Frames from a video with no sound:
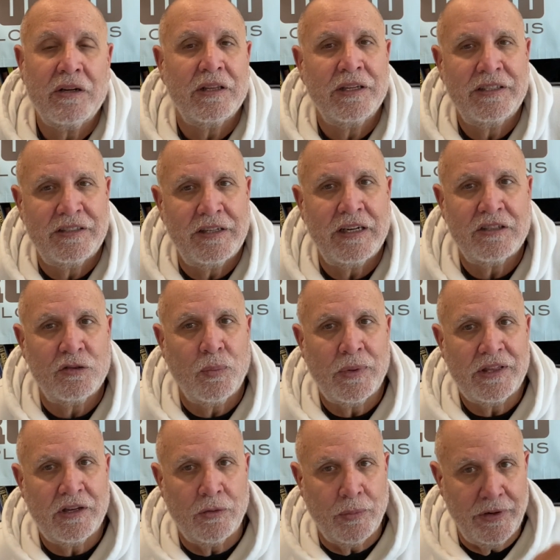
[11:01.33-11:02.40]
at least that's
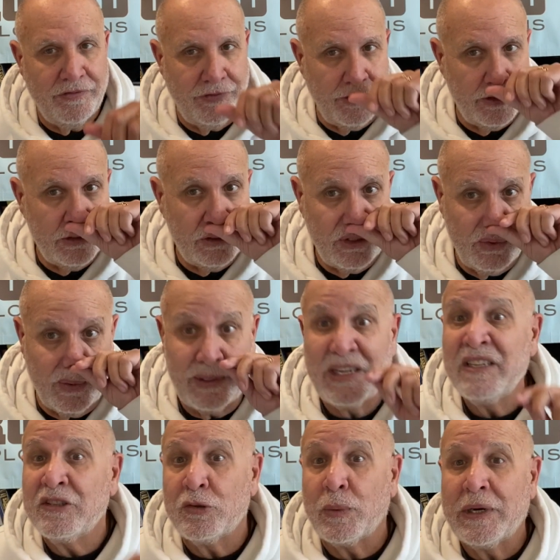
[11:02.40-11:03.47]
what they're referred to in
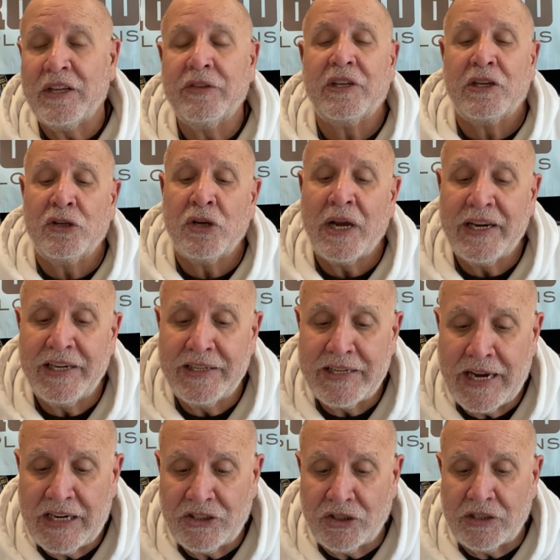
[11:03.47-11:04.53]
Israel, the United
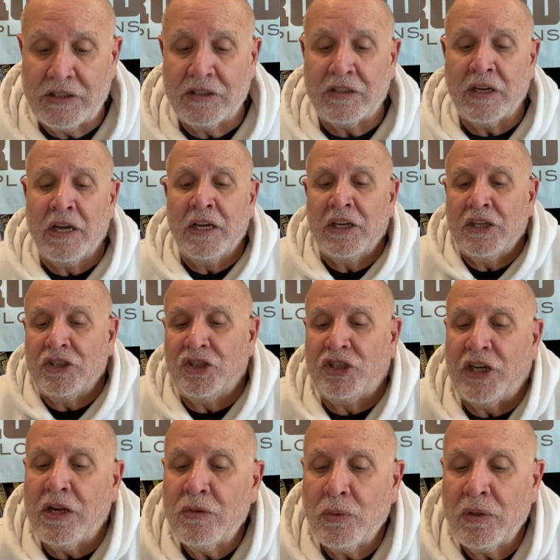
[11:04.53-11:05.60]
Nations
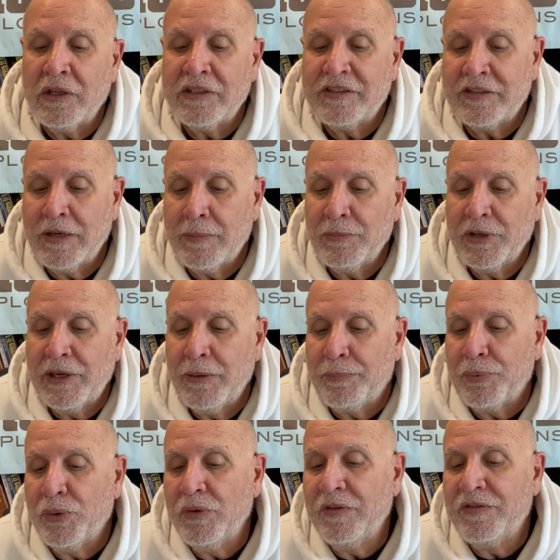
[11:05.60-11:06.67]
General Assembly
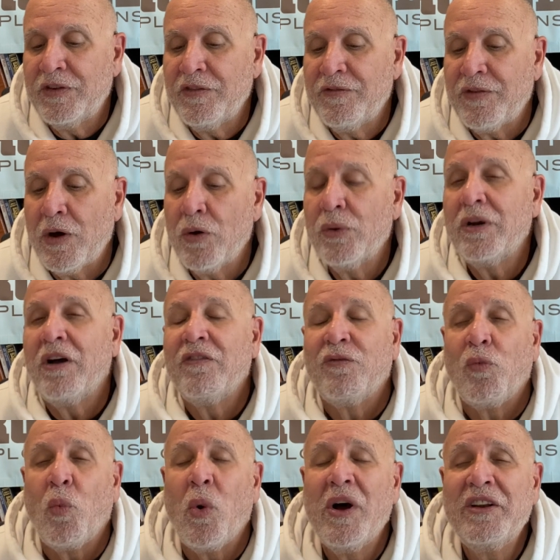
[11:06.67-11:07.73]
approved a vote of
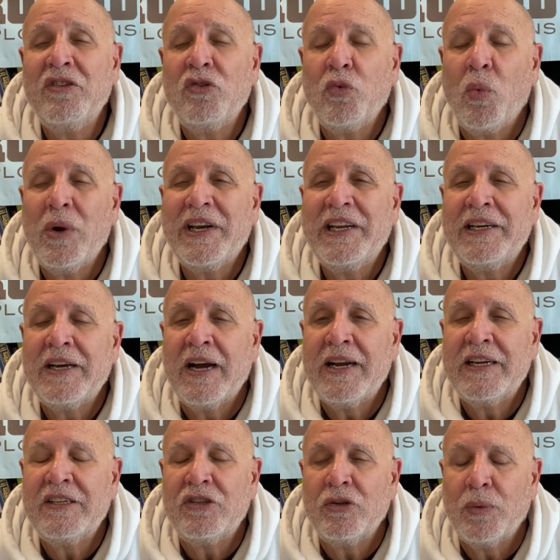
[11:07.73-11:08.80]

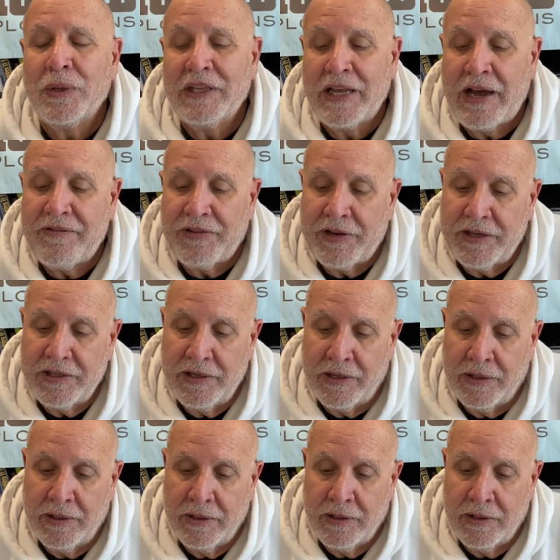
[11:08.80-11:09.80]
129-11,